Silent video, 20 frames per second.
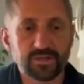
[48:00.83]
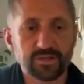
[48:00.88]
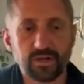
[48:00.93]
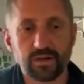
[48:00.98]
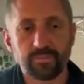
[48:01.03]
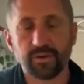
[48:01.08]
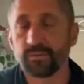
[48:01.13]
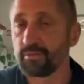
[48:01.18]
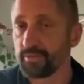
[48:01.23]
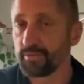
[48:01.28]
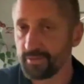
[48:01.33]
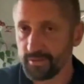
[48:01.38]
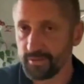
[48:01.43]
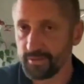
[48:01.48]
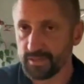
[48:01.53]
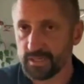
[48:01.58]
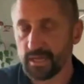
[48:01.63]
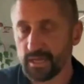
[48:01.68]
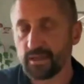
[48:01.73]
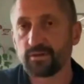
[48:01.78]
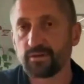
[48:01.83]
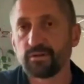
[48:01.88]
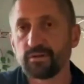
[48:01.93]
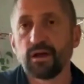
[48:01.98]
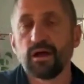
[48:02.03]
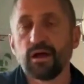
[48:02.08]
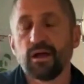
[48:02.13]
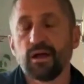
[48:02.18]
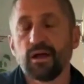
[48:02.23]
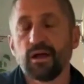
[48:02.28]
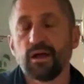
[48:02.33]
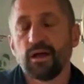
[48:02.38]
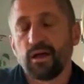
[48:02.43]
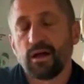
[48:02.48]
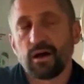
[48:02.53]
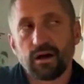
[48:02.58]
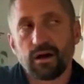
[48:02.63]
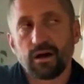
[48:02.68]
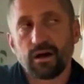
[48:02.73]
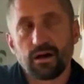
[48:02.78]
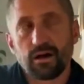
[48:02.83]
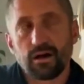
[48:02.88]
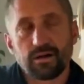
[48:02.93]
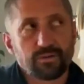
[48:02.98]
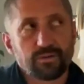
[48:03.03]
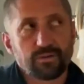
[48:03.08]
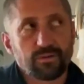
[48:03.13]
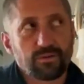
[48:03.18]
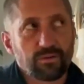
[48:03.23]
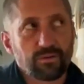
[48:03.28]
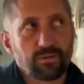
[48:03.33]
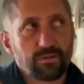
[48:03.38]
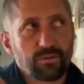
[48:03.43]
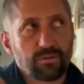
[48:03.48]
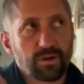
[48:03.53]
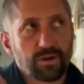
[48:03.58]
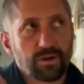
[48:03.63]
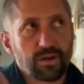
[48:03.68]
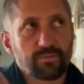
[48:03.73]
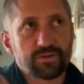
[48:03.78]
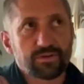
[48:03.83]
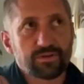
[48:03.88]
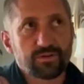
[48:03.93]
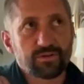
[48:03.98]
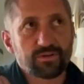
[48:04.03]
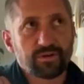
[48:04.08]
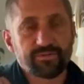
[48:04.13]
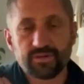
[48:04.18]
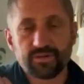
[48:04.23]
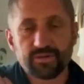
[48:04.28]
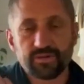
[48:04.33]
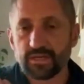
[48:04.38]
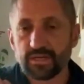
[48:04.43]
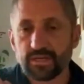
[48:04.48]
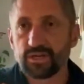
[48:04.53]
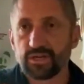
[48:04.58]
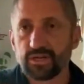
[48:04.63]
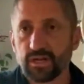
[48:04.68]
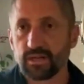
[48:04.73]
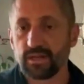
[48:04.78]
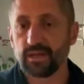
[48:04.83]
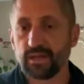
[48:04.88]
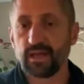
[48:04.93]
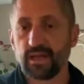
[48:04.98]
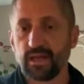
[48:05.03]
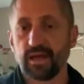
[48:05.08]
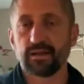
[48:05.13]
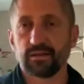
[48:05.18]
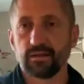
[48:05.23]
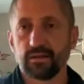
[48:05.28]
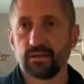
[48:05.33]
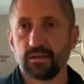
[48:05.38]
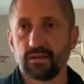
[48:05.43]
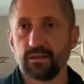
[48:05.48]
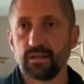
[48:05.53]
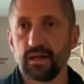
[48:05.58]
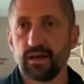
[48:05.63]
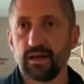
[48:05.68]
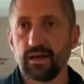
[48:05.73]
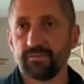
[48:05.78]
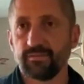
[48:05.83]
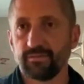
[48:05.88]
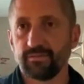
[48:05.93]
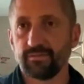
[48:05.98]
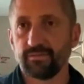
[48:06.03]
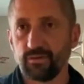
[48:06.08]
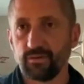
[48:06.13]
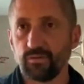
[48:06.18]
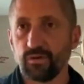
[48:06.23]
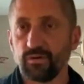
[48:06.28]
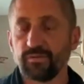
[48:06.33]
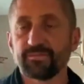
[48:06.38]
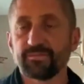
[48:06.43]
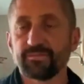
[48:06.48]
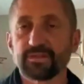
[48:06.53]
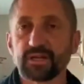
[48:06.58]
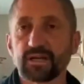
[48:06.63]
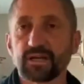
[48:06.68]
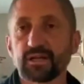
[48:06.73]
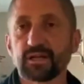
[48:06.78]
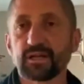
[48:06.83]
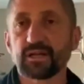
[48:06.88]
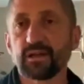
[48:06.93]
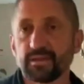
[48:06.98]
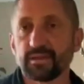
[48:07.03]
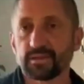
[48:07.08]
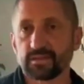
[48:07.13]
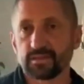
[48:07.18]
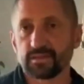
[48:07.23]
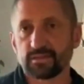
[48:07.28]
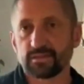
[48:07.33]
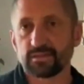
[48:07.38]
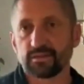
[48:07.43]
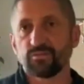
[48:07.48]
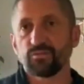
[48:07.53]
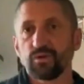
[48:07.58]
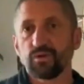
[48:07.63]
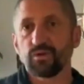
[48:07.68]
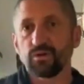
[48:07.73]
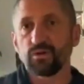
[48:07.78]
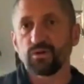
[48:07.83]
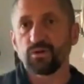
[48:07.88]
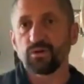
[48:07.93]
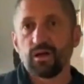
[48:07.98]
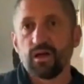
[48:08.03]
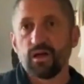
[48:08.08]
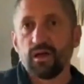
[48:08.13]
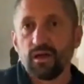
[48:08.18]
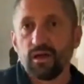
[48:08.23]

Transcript: to talk about both those. Thank you. So what I would do if you did chicken and added a line of or a row of chicken on this roll